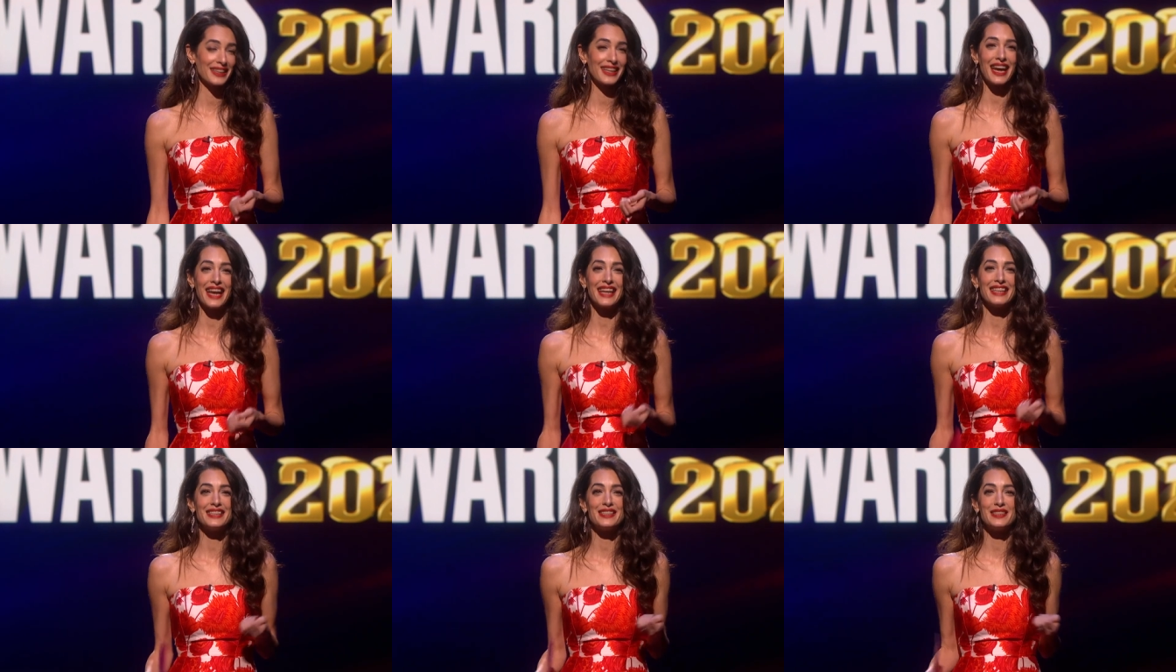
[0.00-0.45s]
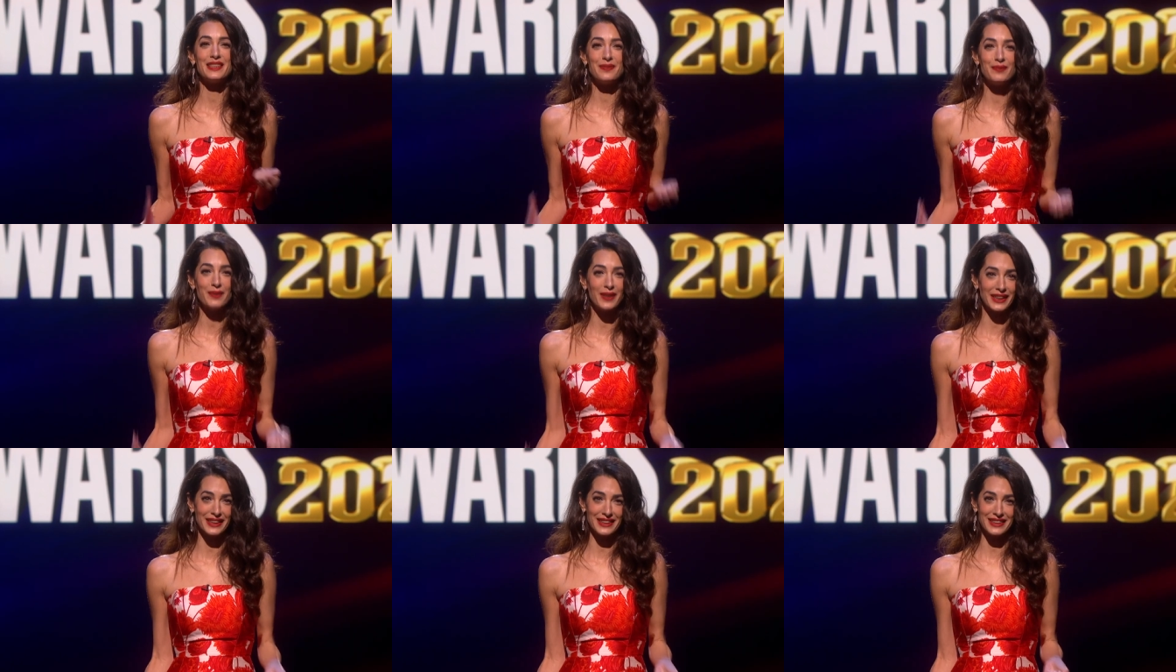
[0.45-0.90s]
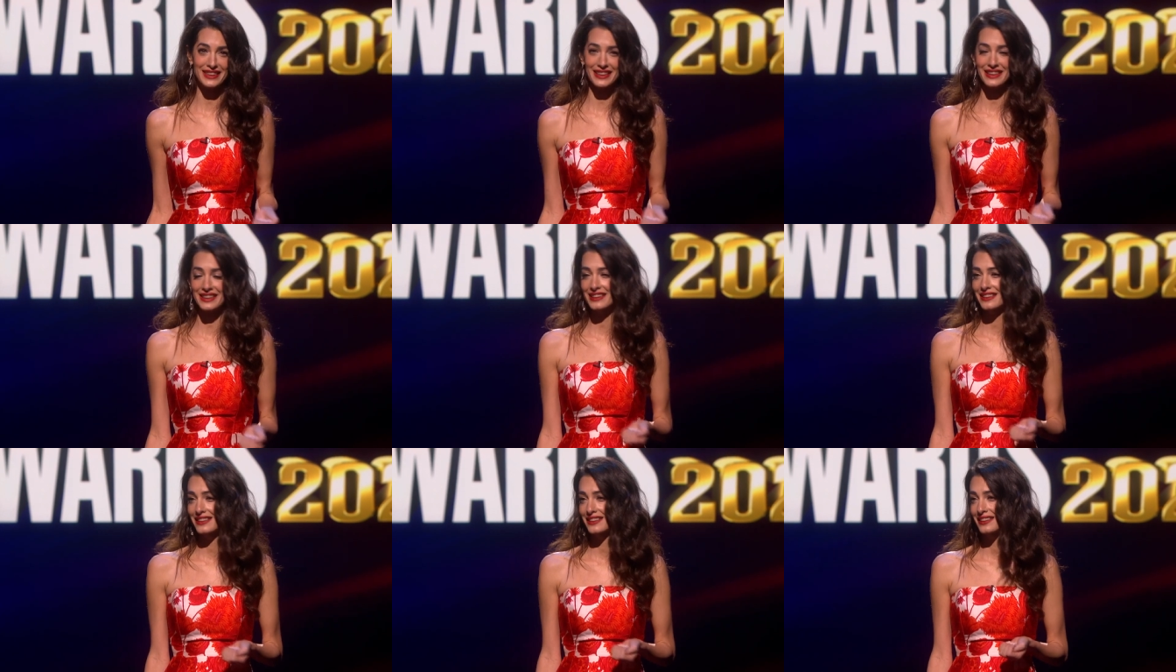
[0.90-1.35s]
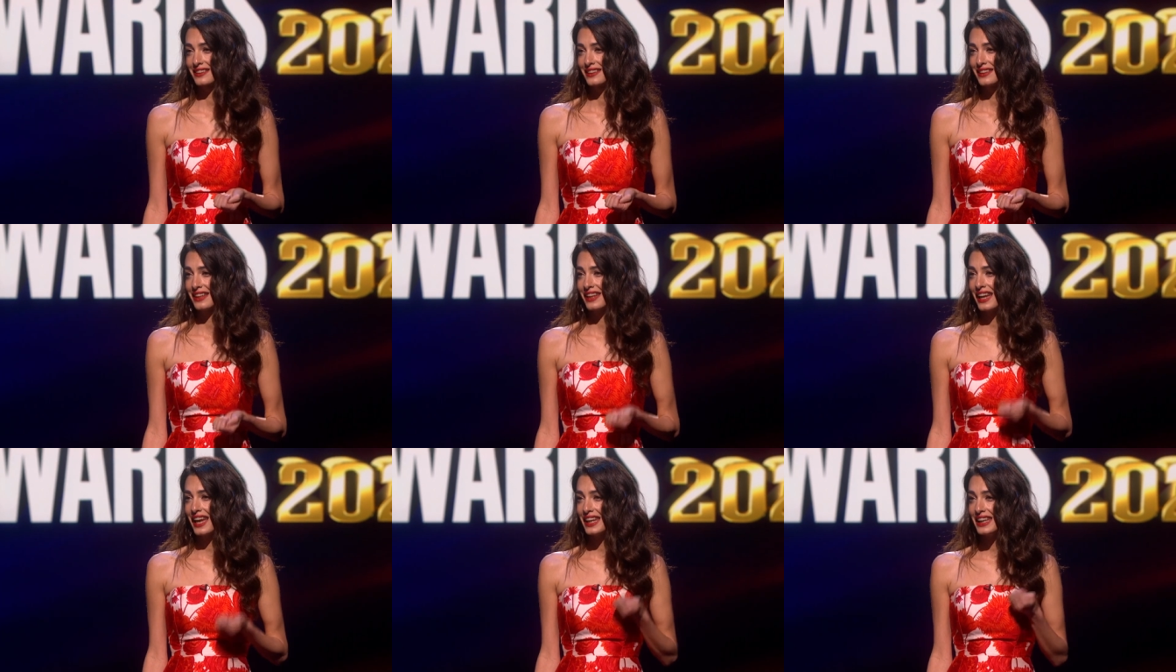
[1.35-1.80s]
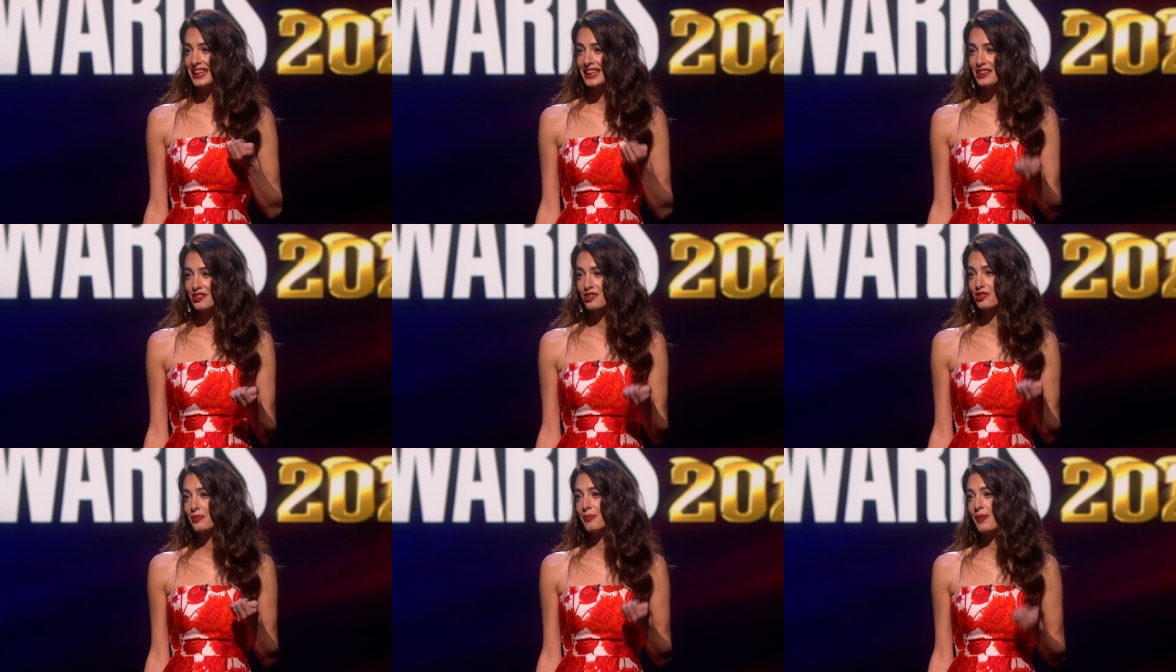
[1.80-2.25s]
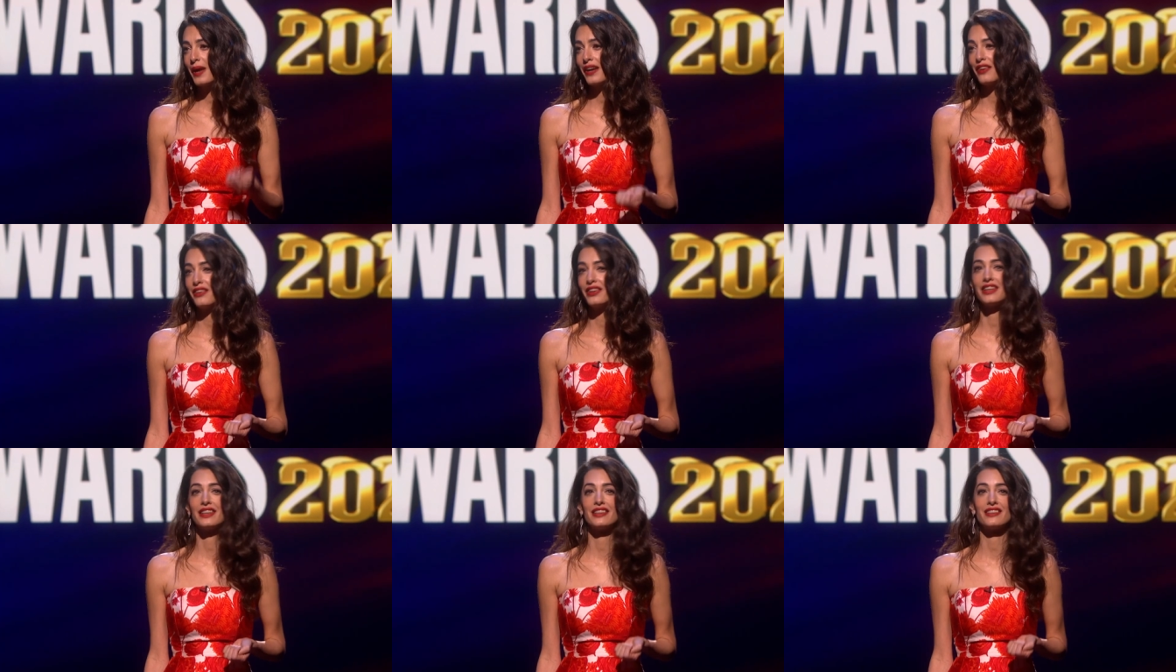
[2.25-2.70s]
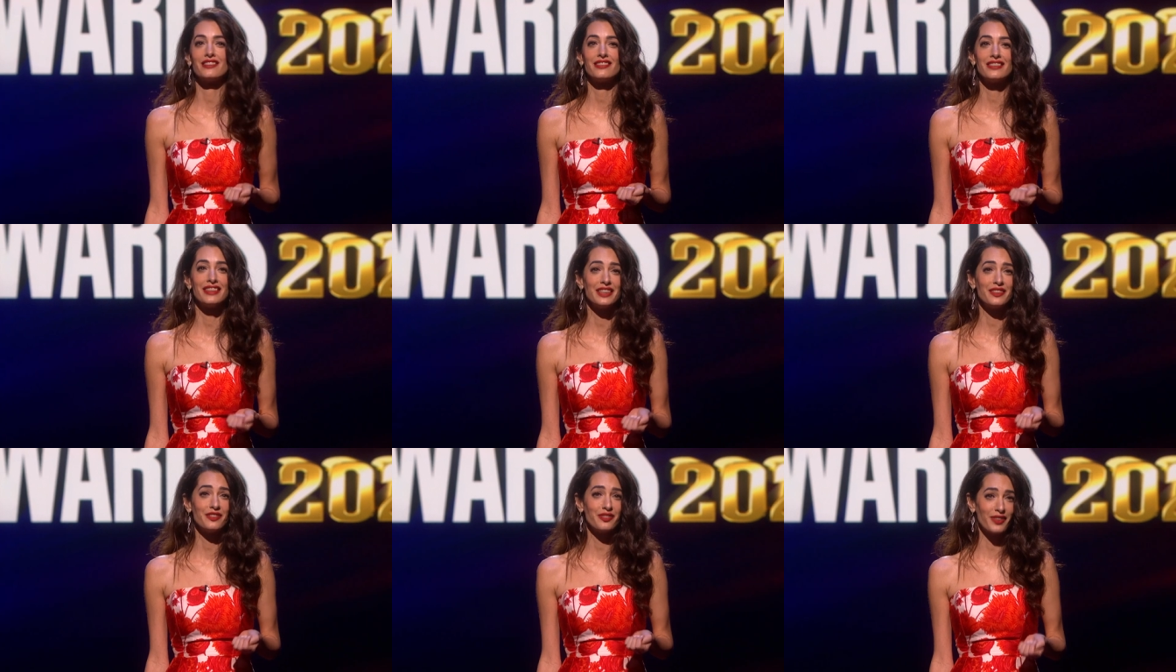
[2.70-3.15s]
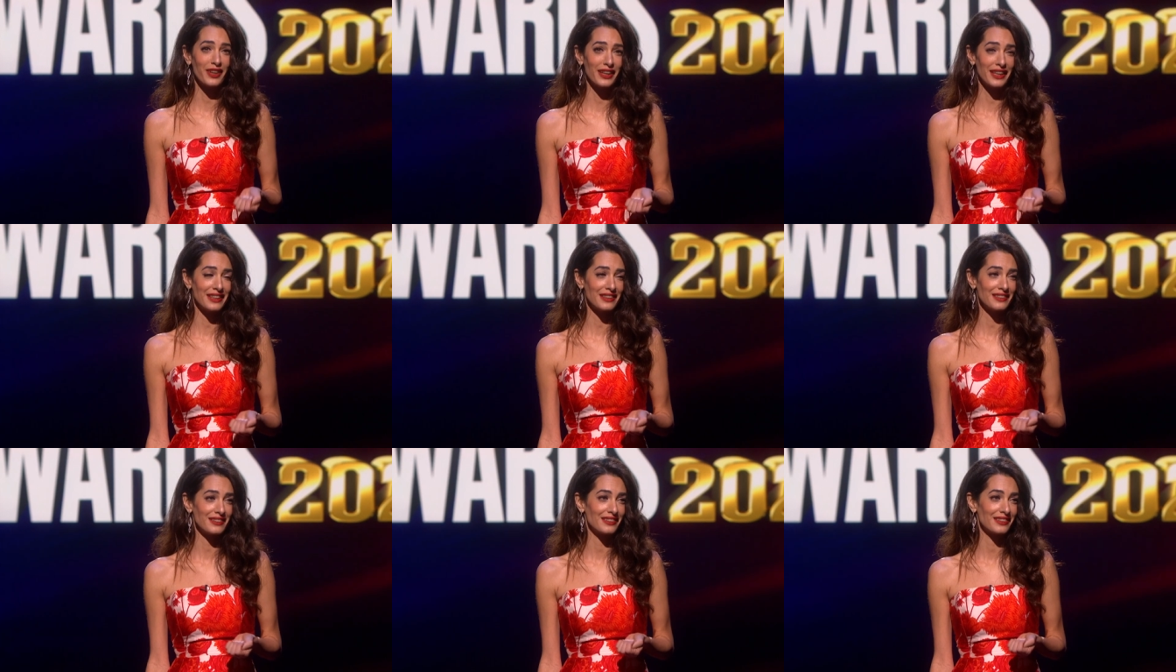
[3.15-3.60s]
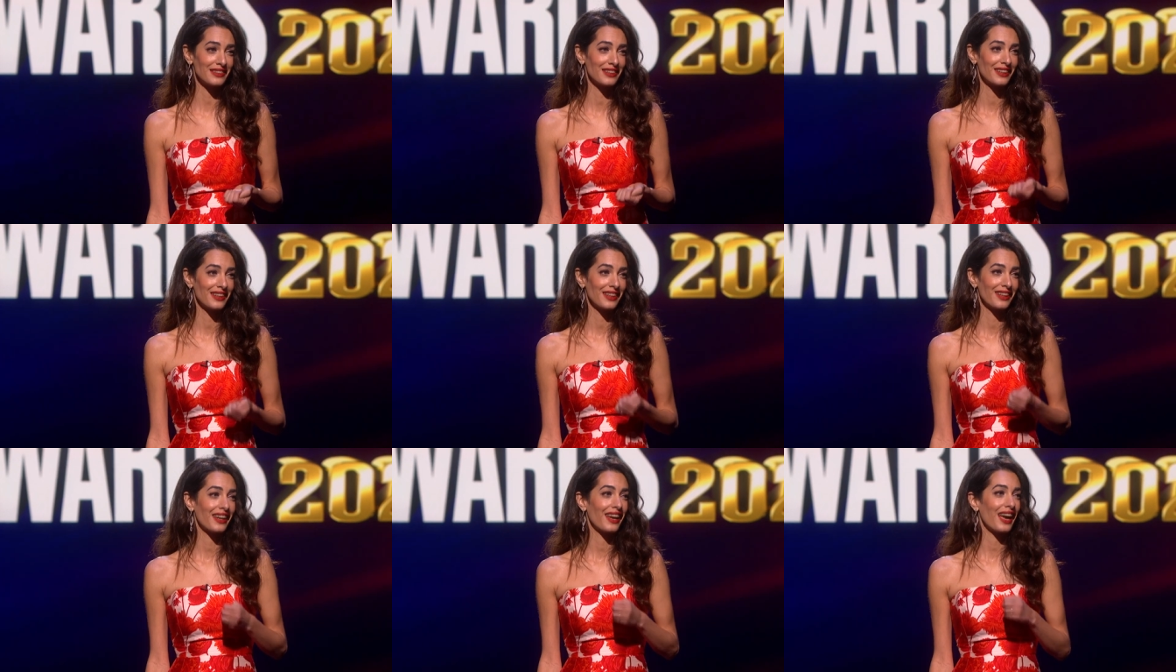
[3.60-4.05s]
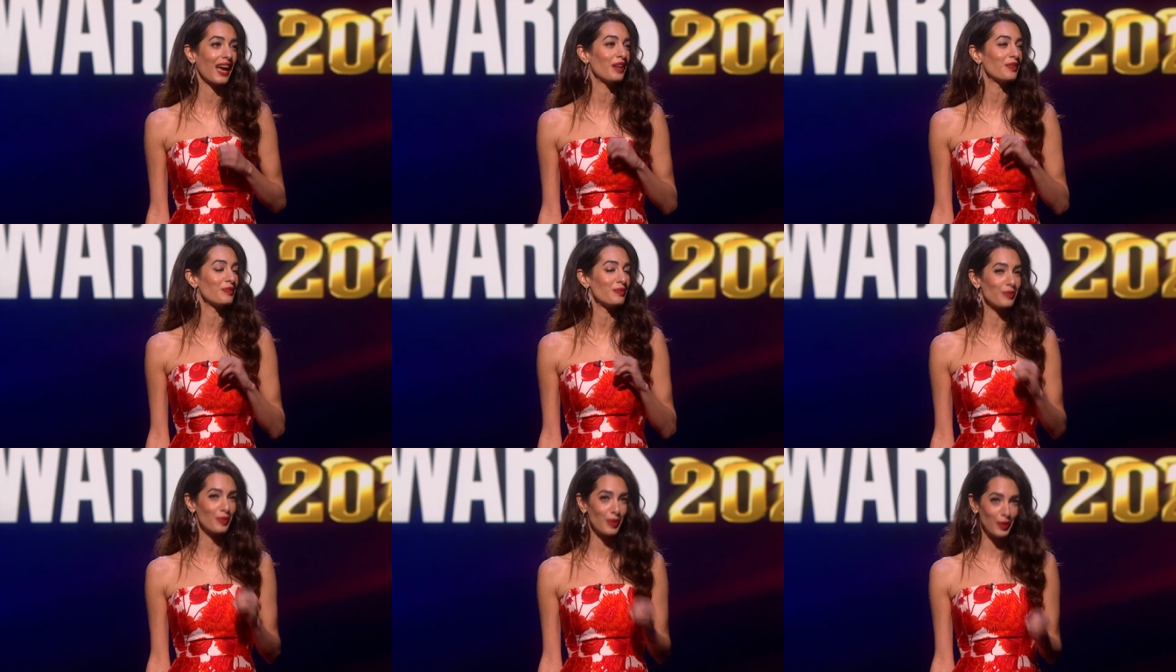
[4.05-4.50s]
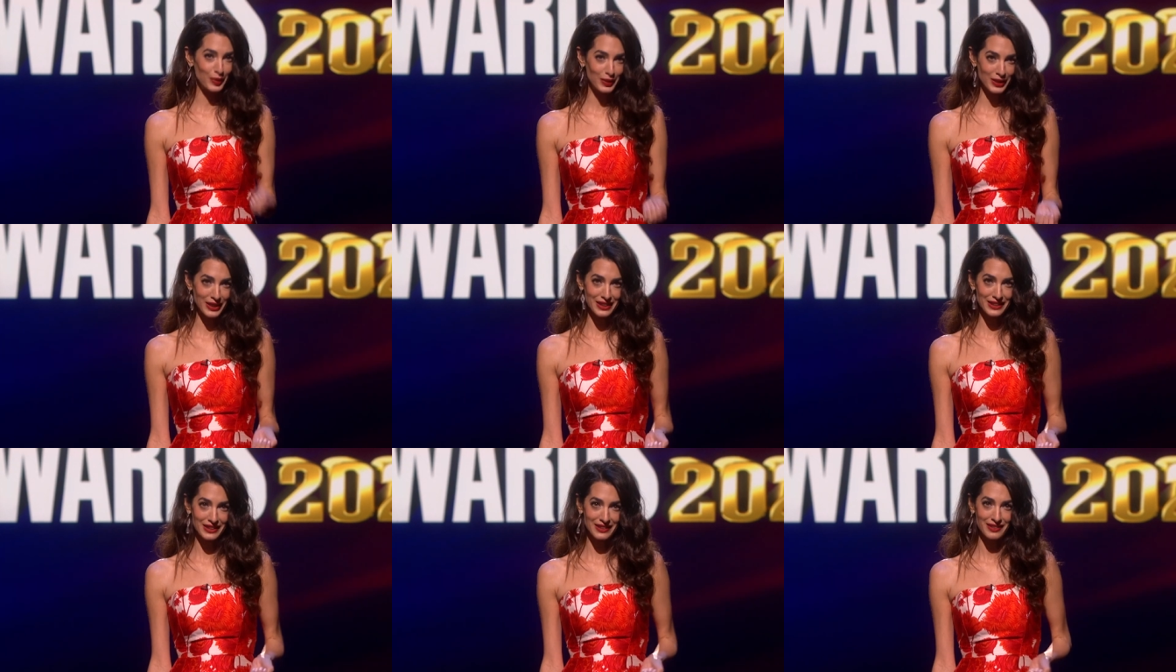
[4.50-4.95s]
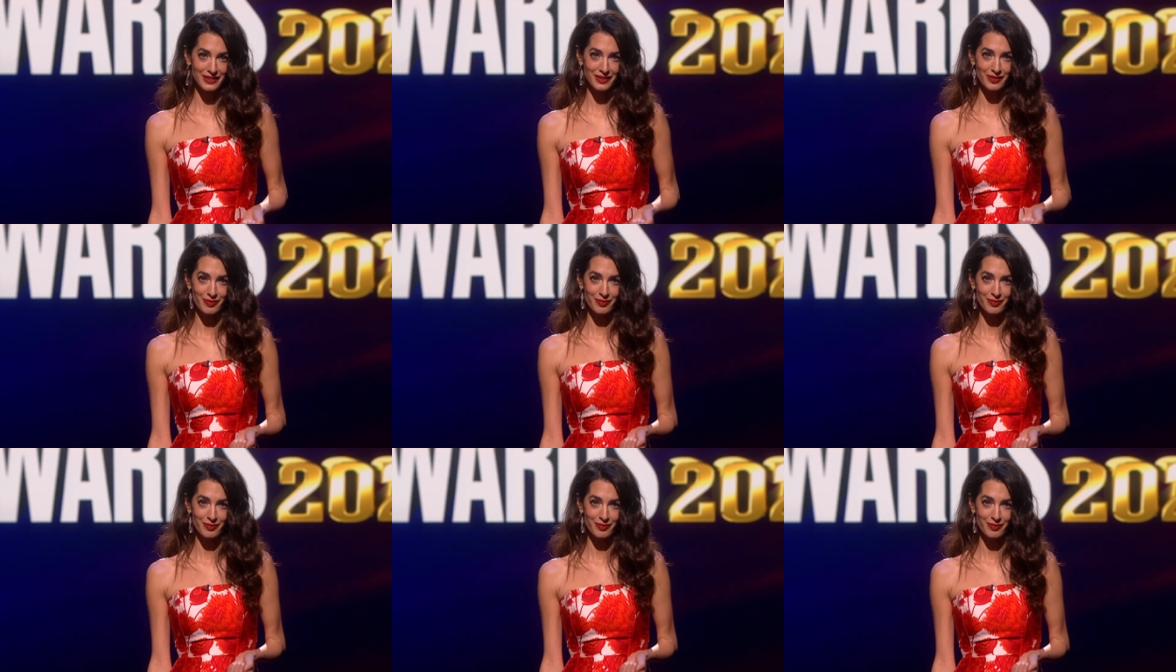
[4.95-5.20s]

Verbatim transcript: and debunked it, each barrier she faced and broke it.